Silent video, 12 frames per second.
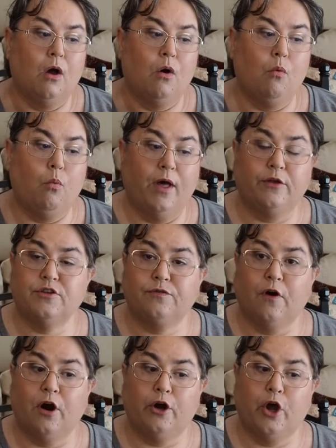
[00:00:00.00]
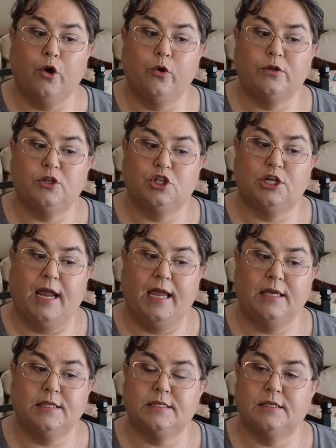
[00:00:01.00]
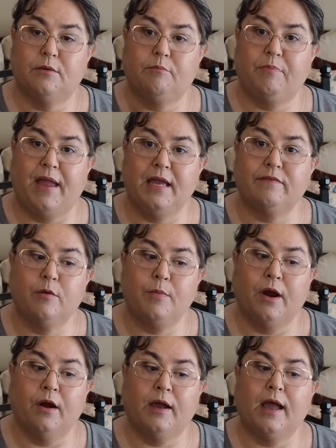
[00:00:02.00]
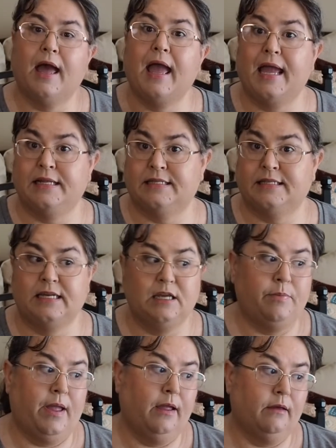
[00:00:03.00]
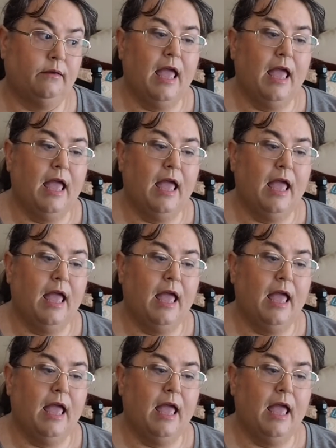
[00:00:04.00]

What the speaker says: Wells Fargo, Chase, Bank of America, and Citibank.